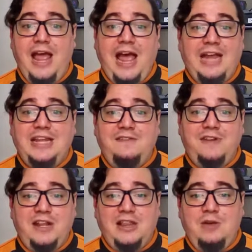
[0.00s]
I
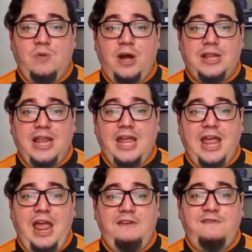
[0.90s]
definitely want
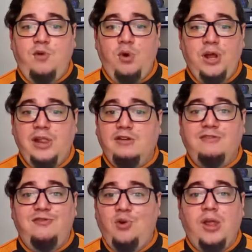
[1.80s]
like a foil or
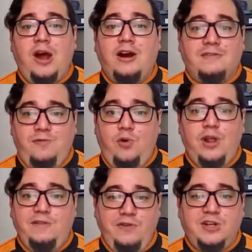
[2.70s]
full art
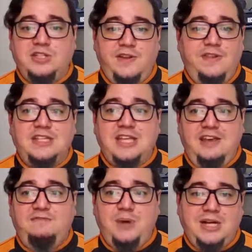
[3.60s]
foil version of this
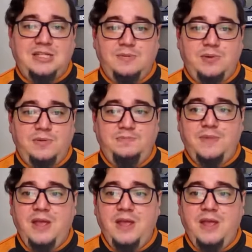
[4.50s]
if possible.